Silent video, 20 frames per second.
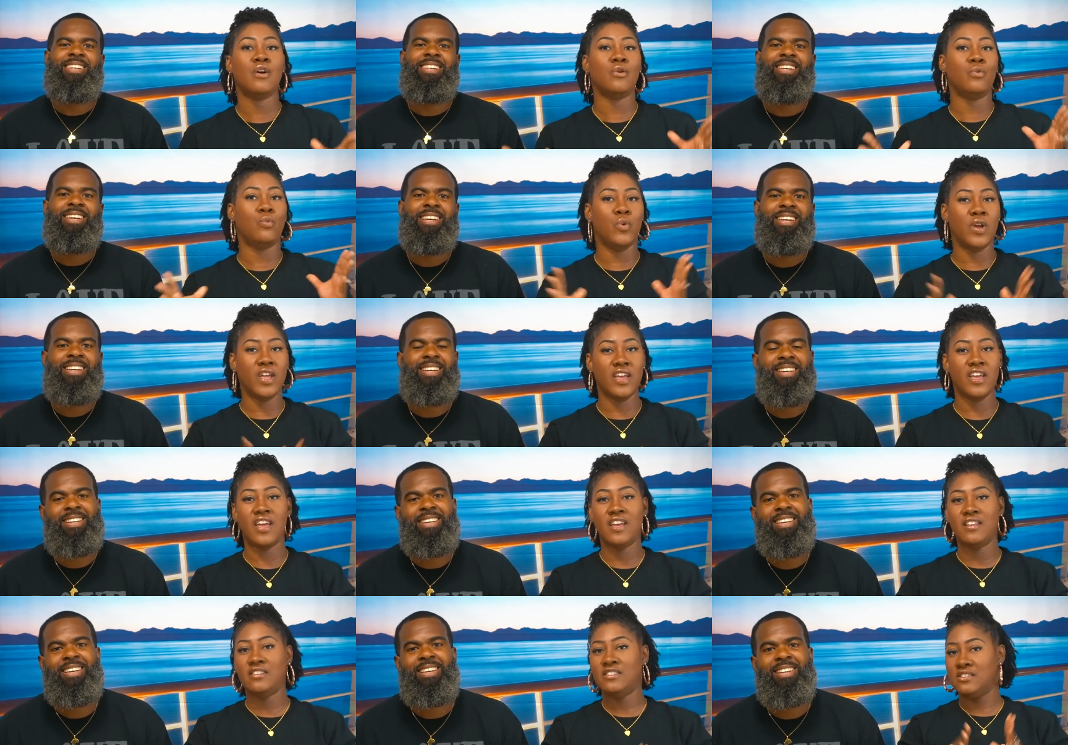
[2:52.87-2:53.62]

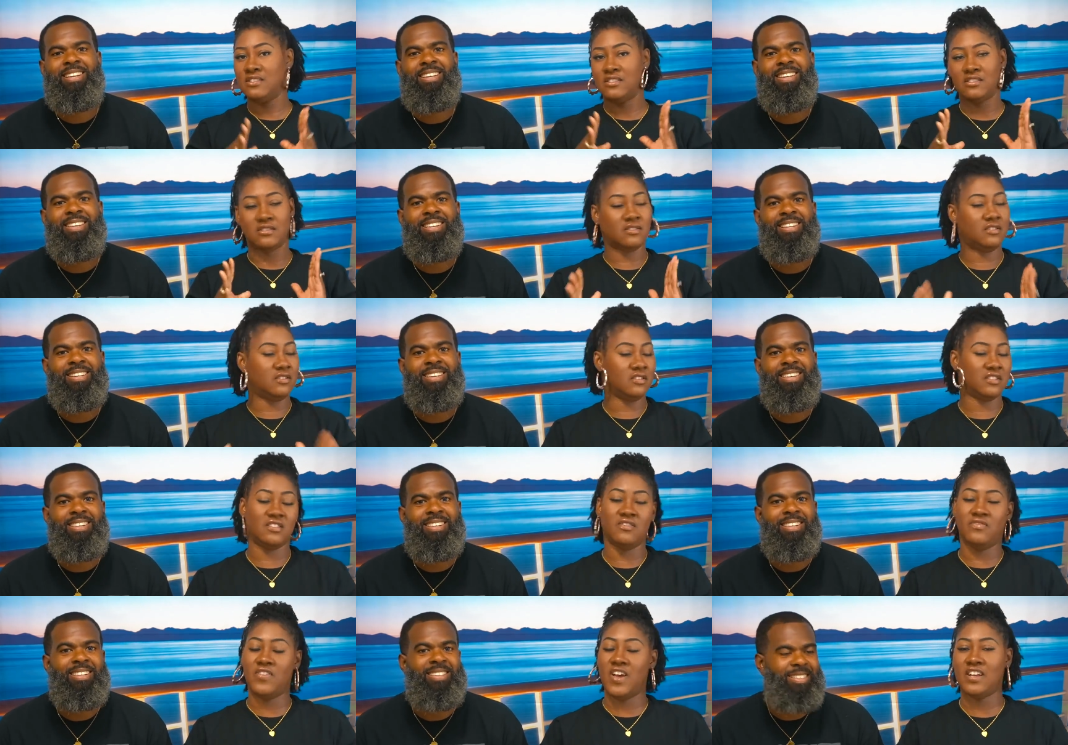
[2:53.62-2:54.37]
Speaker 1: We
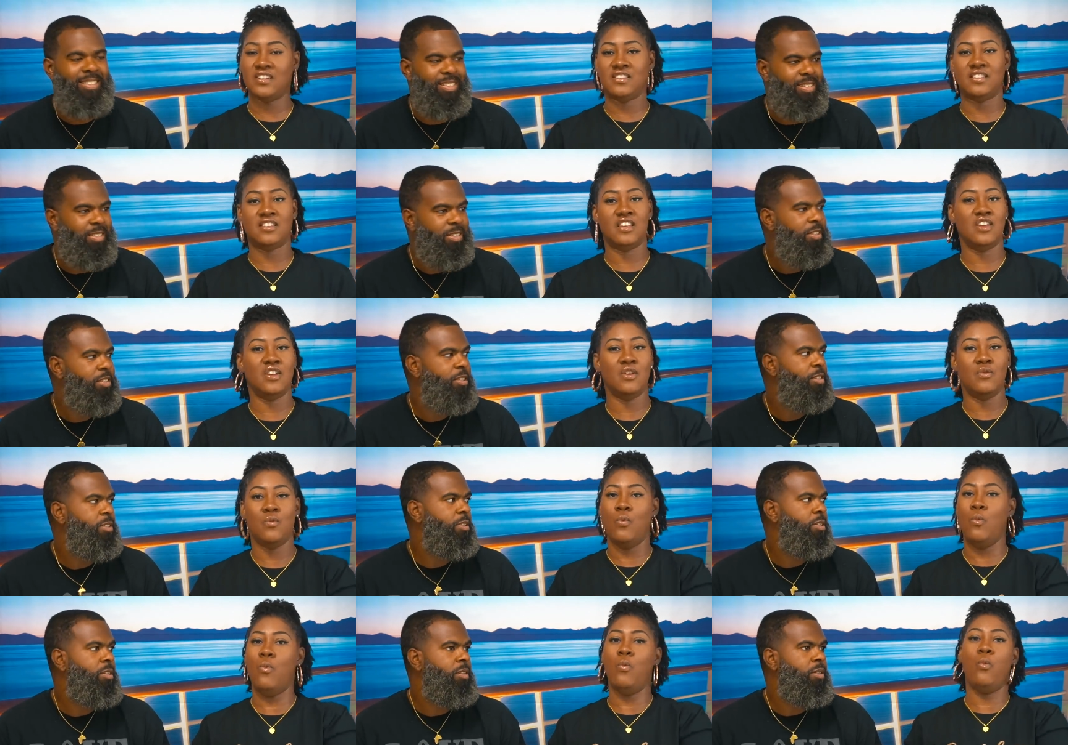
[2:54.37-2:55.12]
took the
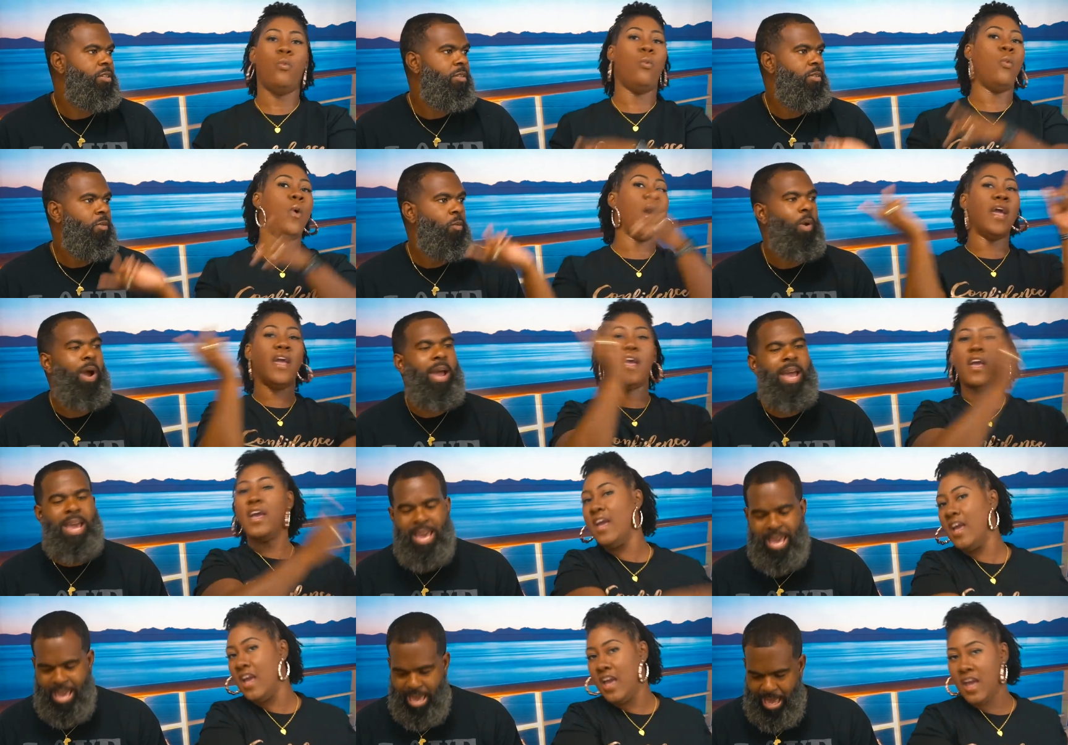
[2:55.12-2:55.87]
vaccine way,
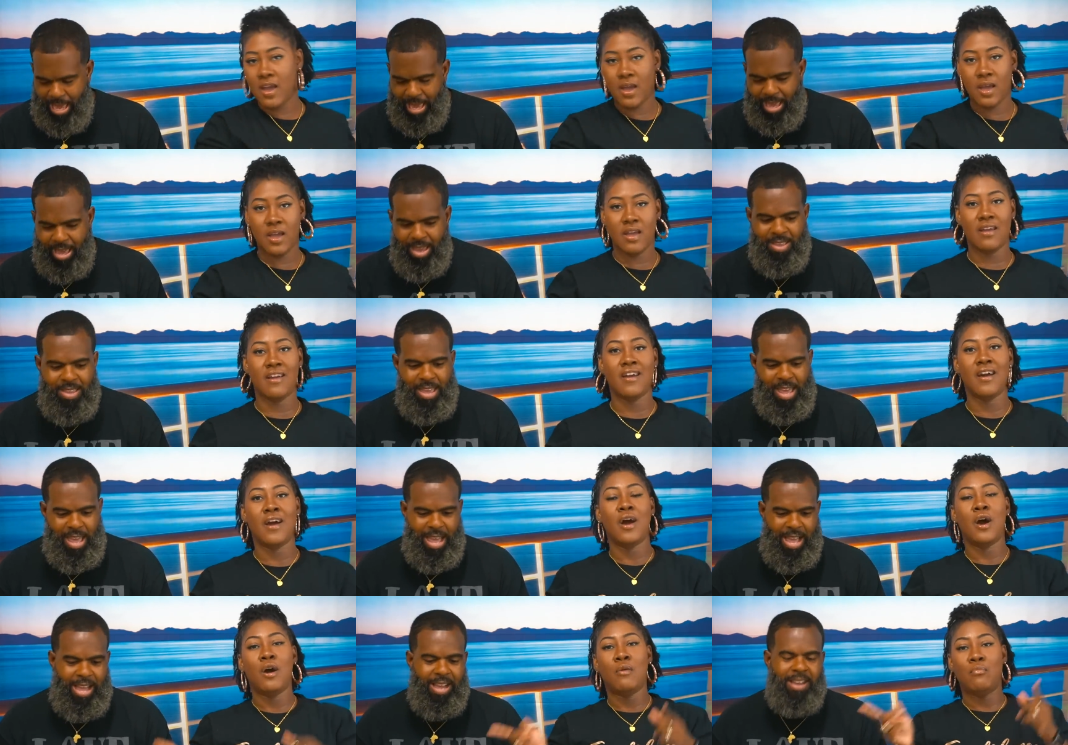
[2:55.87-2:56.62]
way
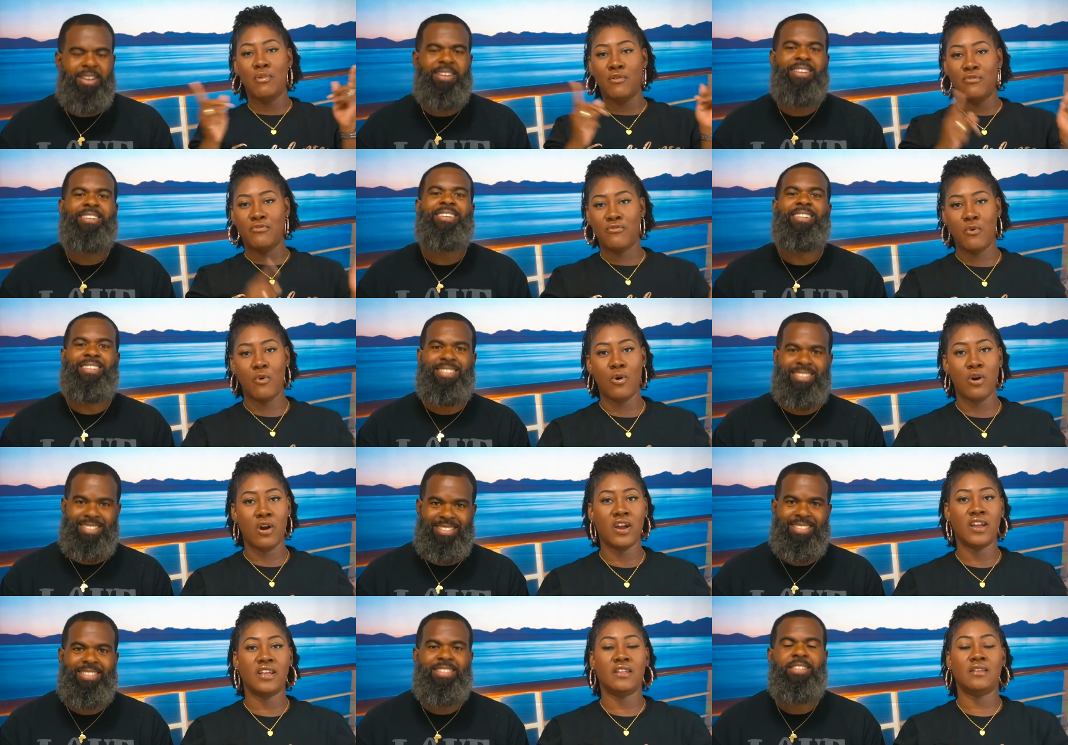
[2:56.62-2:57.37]
yeah.
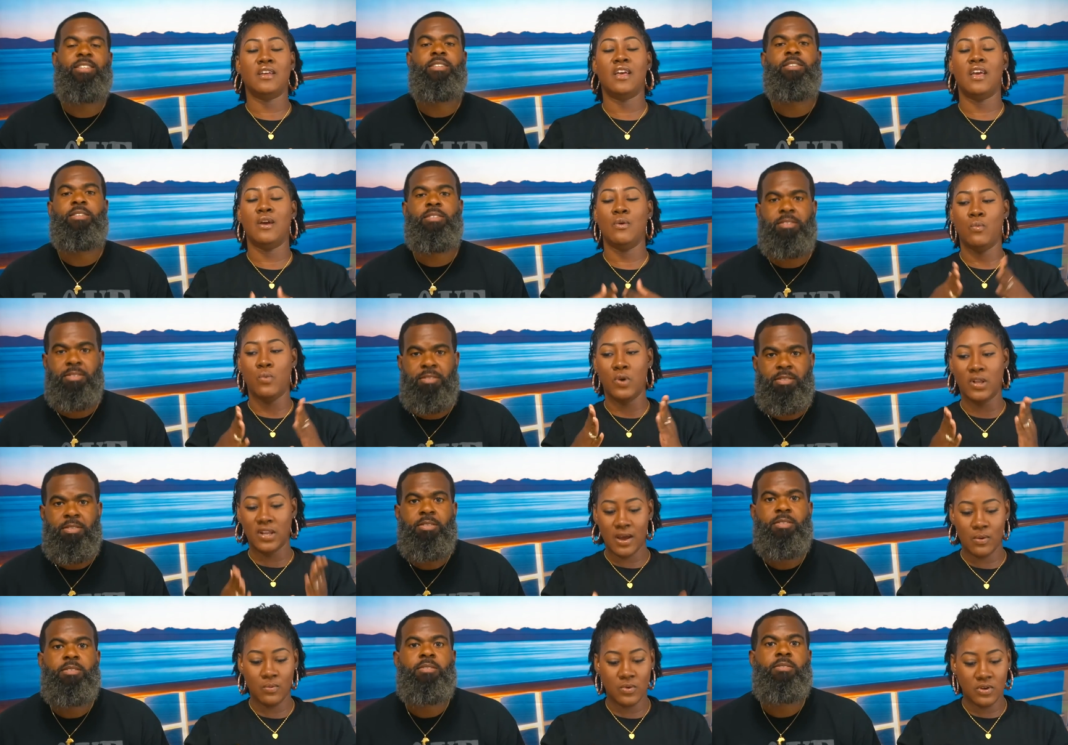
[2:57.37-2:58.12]
before and what
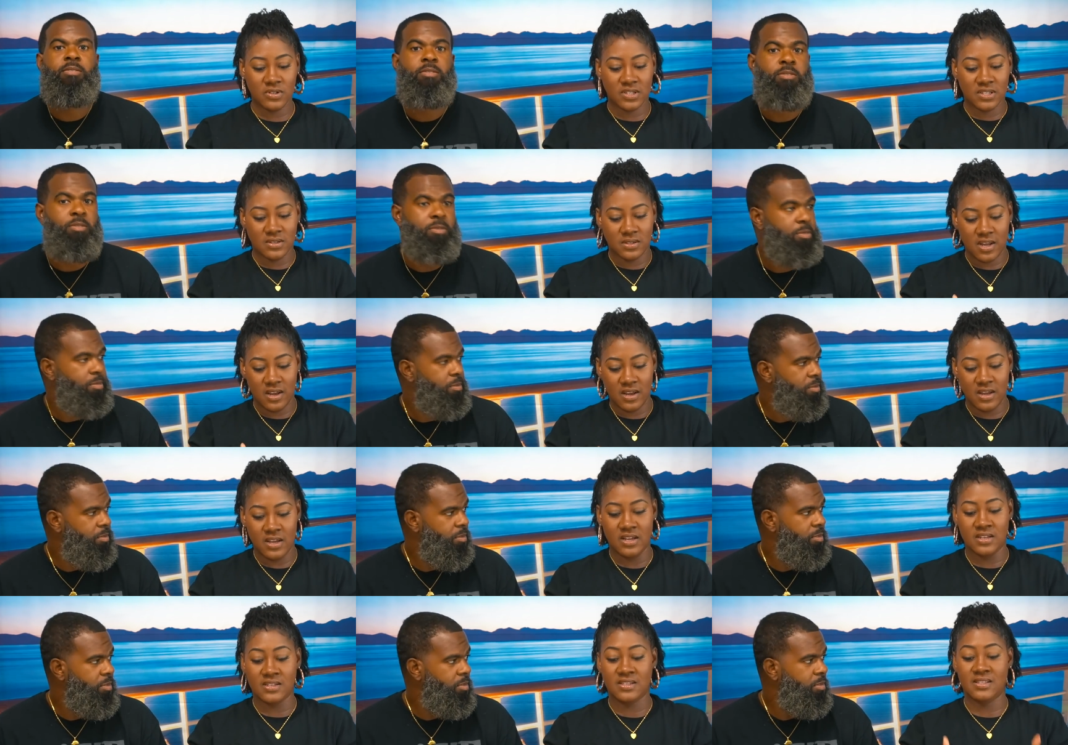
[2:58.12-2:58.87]
I will
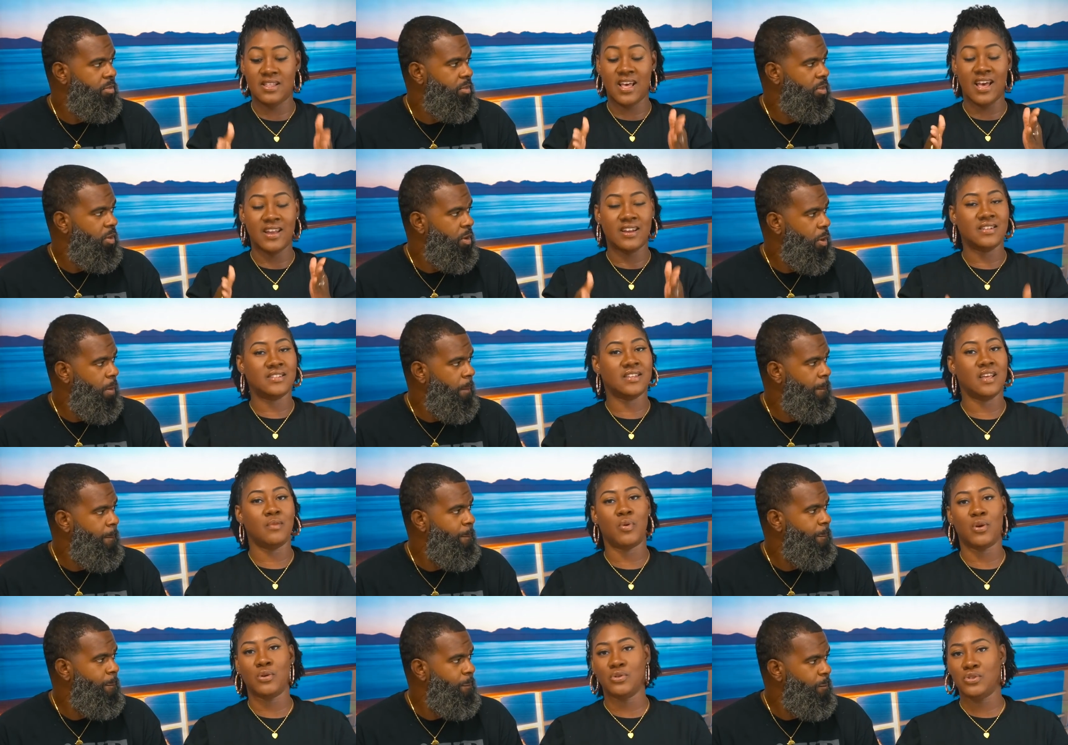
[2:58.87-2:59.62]
say is that is
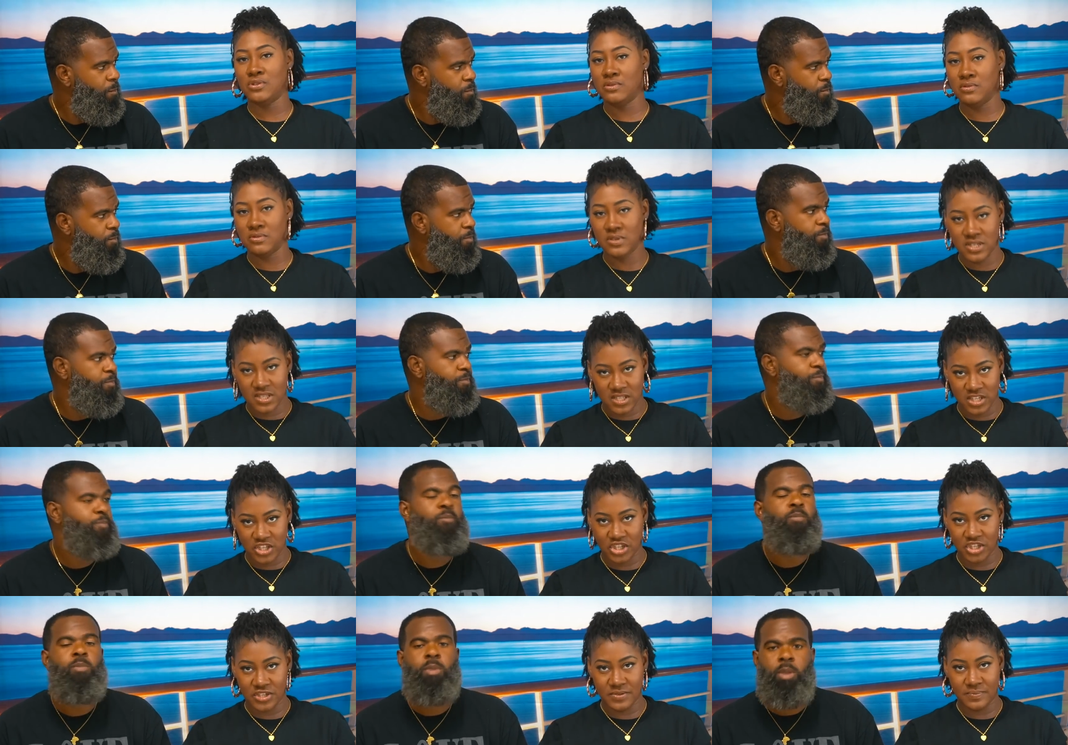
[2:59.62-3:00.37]
a personal
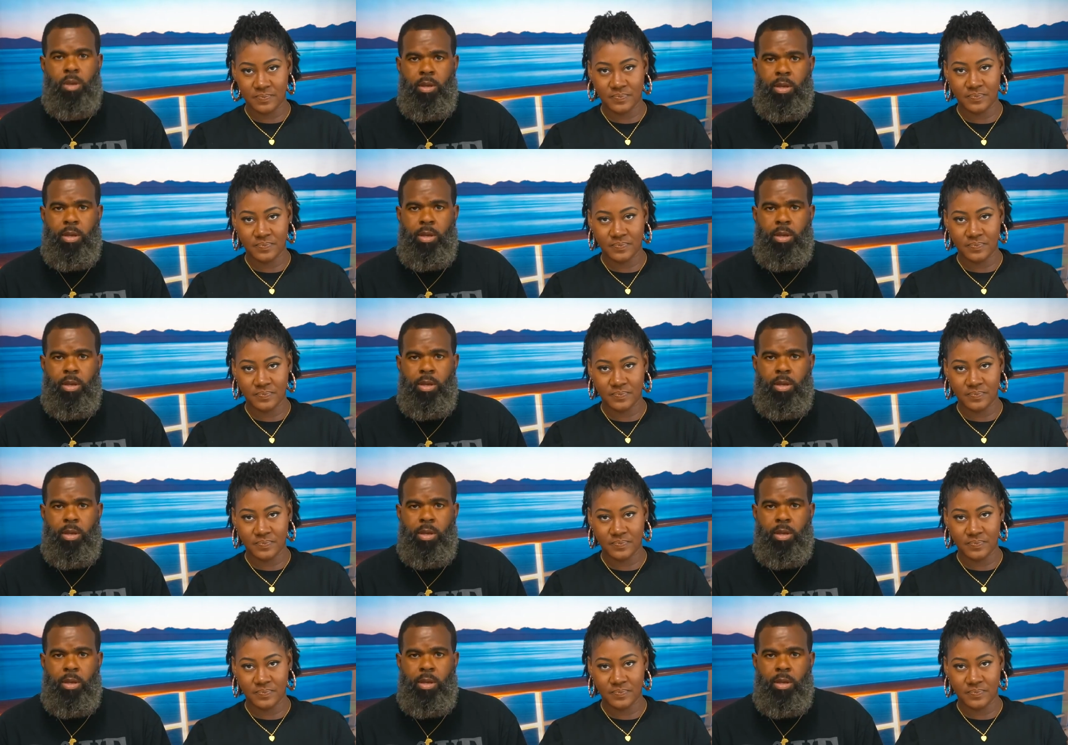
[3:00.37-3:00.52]
decision.